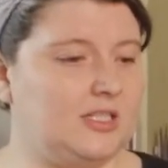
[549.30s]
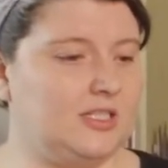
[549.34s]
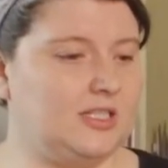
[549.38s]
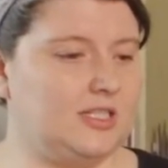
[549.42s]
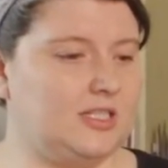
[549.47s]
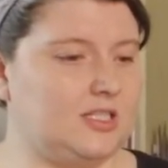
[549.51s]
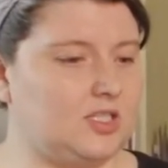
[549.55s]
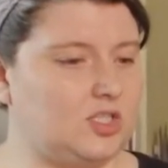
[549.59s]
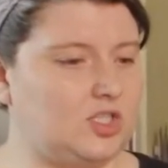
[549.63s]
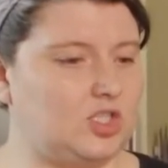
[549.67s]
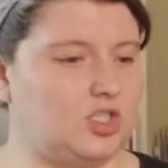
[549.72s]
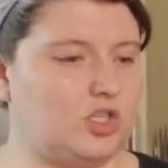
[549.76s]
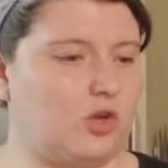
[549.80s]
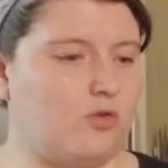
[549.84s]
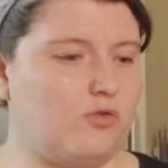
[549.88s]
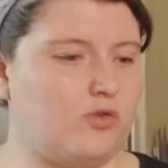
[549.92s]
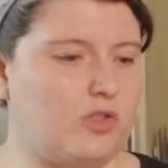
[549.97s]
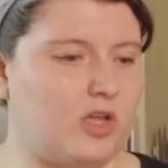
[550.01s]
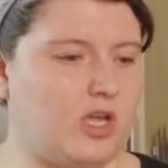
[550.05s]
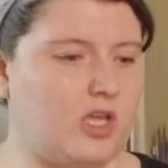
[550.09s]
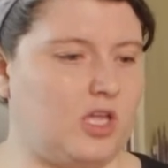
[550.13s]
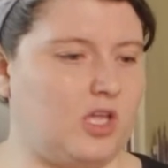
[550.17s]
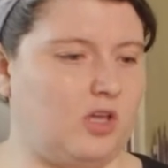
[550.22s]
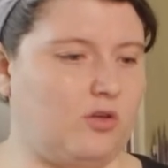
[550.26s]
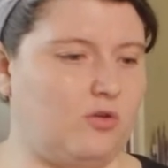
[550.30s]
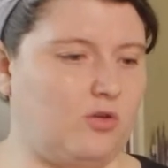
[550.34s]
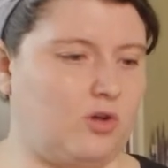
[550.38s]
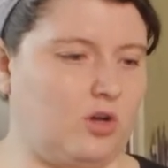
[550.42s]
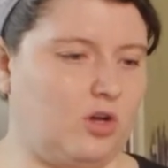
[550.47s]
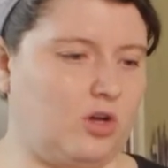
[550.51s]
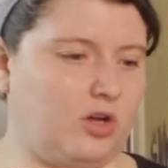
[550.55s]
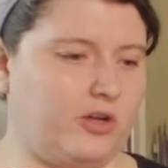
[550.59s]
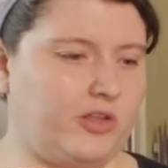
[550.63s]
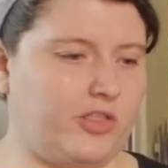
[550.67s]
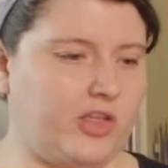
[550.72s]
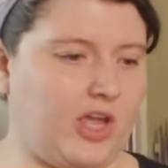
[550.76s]
is so that you
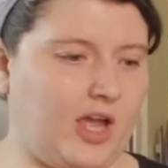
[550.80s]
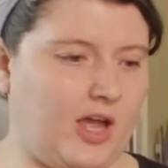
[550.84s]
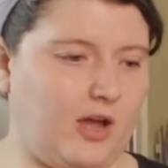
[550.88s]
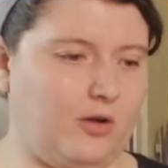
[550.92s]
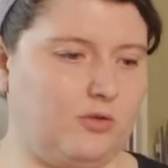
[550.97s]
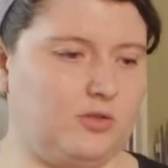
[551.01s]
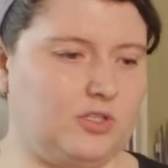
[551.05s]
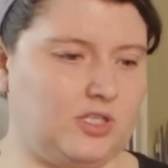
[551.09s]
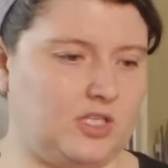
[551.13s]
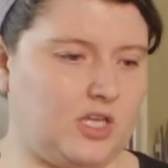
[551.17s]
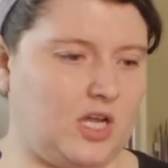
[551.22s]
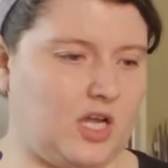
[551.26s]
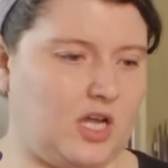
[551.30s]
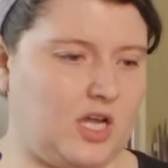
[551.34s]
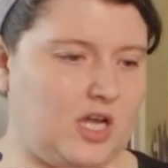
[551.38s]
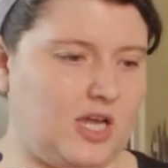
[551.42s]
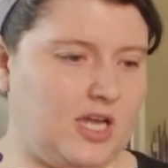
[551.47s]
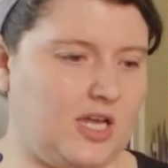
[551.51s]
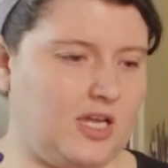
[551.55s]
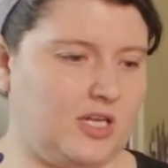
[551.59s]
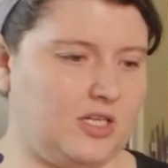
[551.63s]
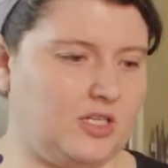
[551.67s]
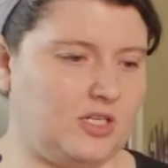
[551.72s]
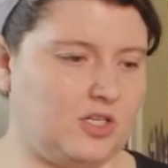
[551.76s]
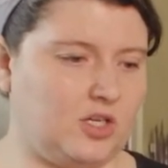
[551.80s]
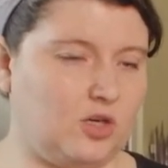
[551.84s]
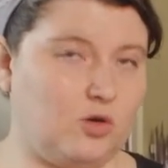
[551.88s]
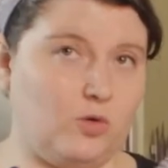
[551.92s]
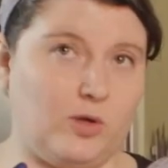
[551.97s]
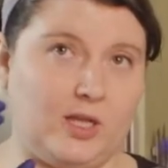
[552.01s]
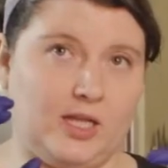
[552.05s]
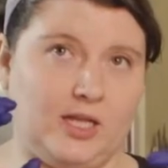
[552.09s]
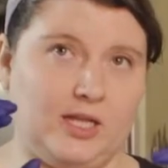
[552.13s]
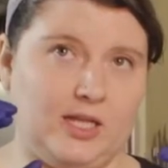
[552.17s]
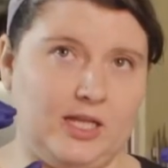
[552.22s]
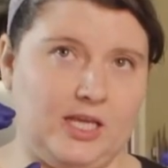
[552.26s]
cook the outside
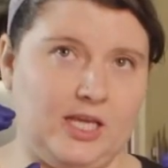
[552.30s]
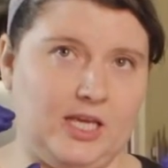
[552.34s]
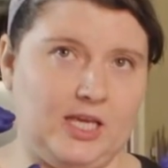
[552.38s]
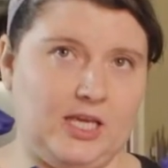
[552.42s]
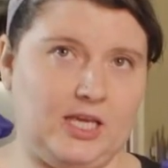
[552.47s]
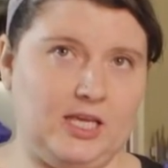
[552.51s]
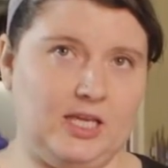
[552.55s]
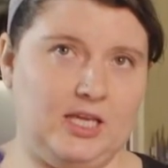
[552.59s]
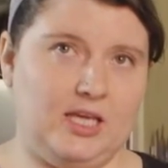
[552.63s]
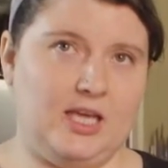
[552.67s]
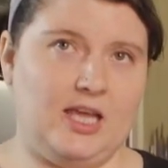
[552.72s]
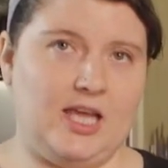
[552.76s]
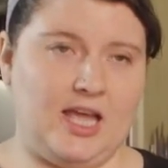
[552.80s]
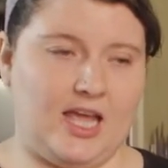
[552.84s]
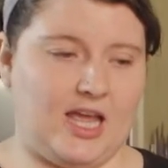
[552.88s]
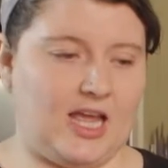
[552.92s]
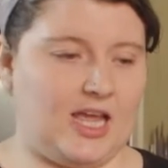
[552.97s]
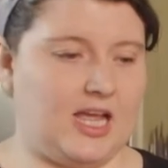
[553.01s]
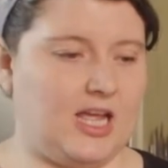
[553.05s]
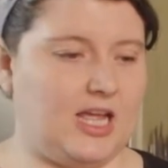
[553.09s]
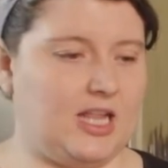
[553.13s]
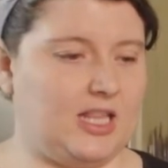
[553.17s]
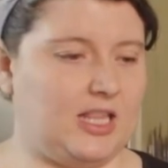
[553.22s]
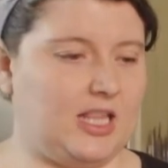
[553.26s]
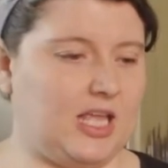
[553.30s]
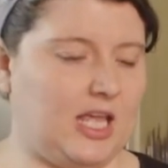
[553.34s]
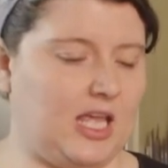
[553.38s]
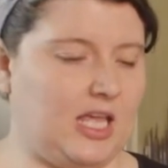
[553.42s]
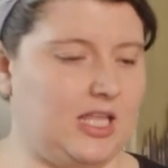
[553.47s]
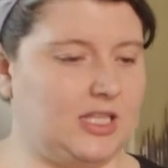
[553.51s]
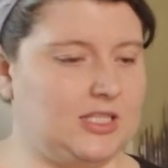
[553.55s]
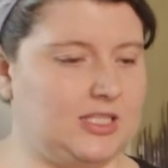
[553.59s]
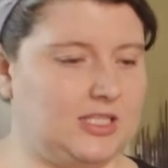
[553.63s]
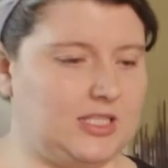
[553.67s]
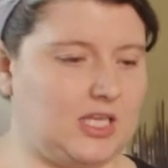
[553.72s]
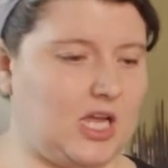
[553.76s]
quickly and the
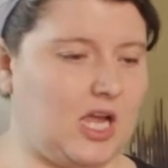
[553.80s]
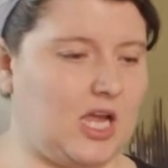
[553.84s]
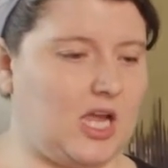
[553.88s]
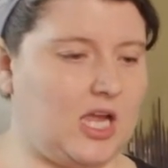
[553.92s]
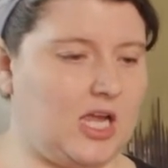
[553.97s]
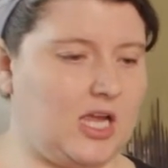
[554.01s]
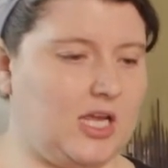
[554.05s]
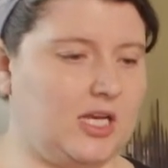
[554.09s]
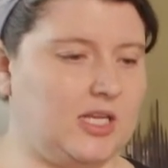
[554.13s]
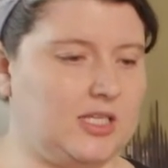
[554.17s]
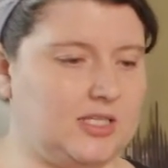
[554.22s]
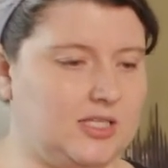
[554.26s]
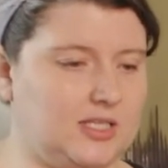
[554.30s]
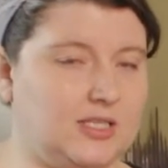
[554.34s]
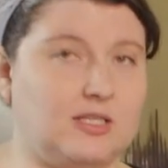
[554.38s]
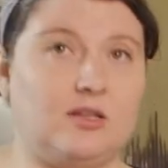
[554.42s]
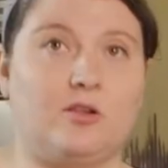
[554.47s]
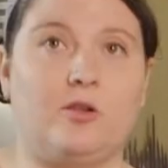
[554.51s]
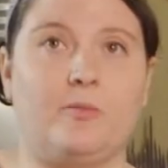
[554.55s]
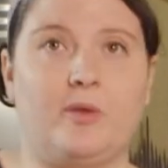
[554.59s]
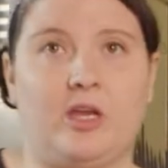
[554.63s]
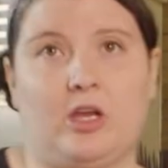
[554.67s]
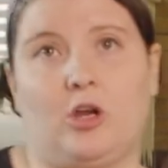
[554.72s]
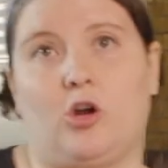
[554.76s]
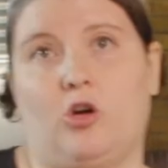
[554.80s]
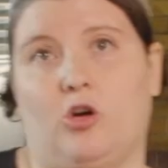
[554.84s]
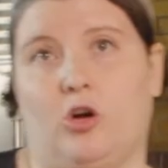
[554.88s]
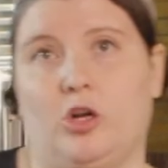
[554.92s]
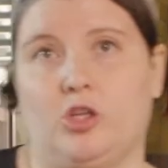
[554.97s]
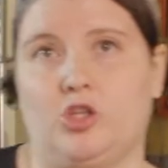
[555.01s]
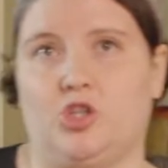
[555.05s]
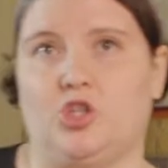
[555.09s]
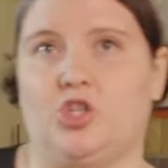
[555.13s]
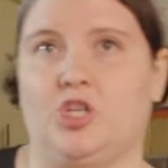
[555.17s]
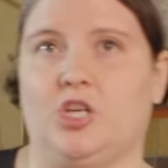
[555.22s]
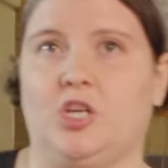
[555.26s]
inside is still a bit
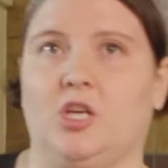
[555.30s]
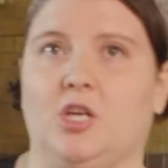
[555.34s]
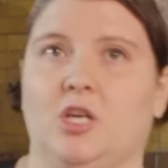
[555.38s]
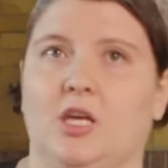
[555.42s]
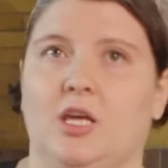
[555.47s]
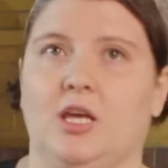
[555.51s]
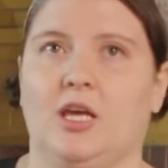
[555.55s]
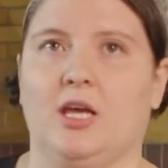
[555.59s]
crunchy.